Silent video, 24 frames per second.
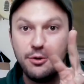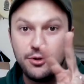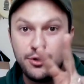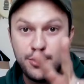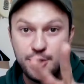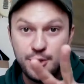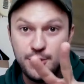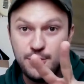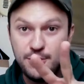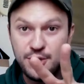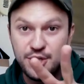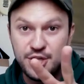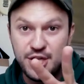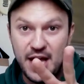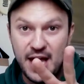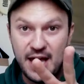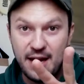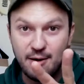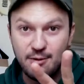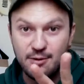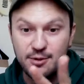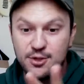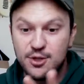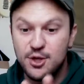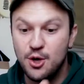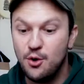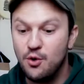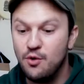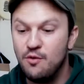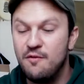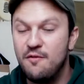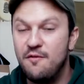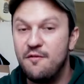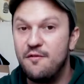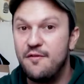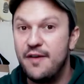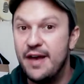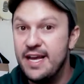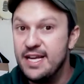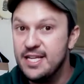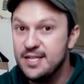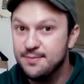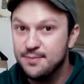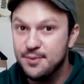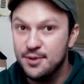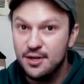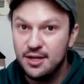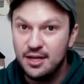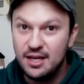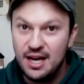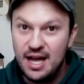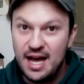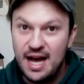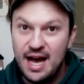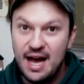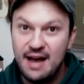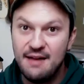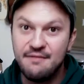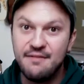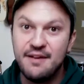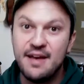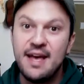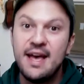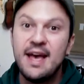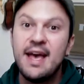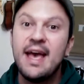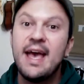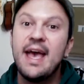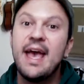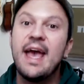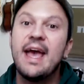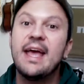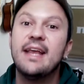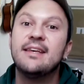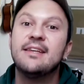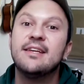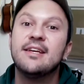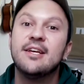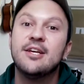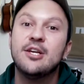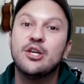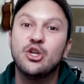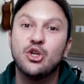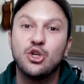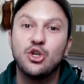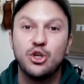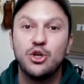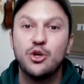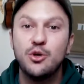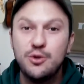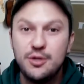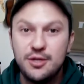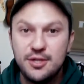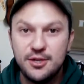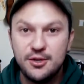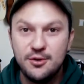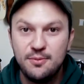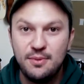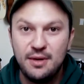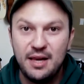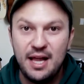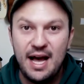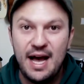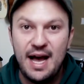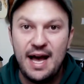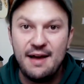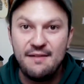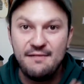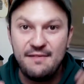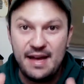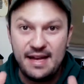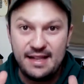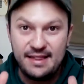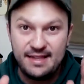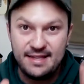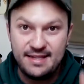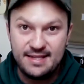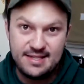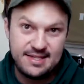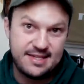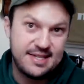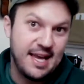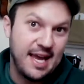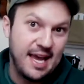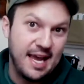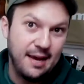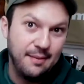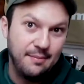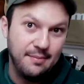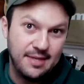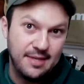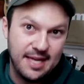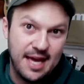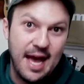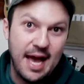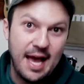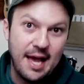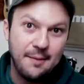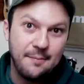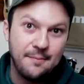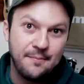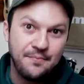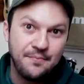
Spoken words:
two channels, so Facebook Live and YouTube Live at the same time.